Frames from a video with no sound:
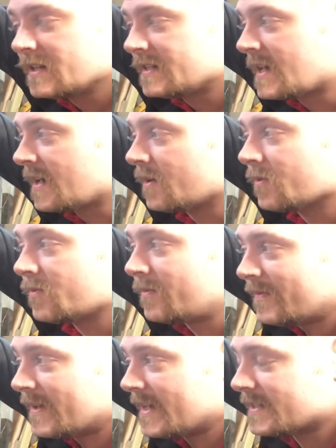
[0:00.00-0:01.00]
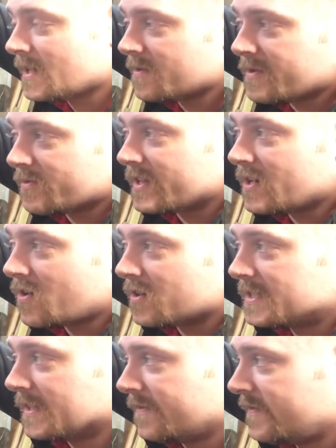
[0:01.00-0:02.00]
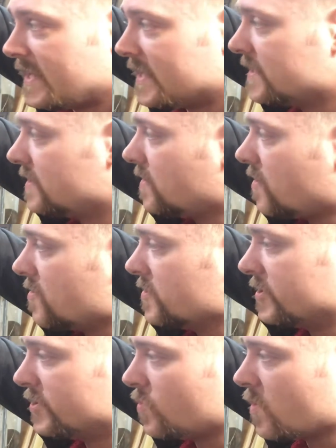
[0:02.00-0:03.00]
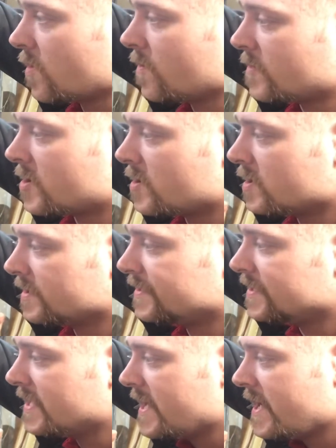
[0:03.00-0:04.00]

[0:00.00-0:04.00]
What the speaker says: Now, it's going to be really hard to fix all the swirl marks